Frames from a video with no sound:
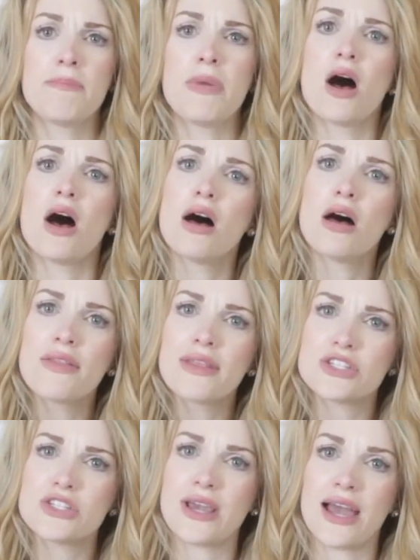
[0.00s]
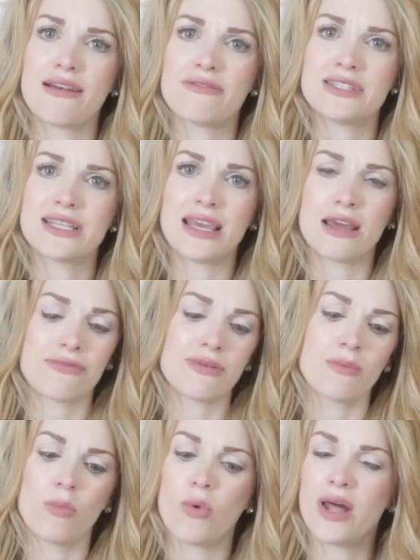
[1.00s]
ball that you have to get
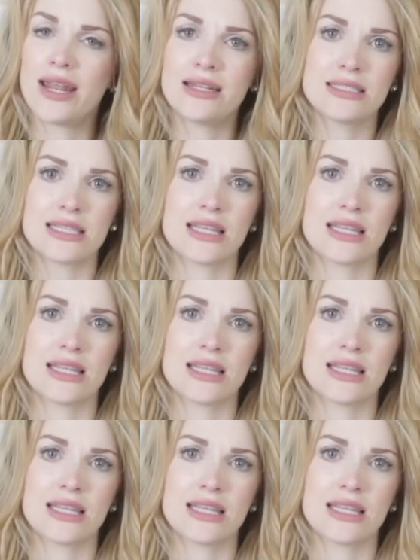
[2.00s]
from one end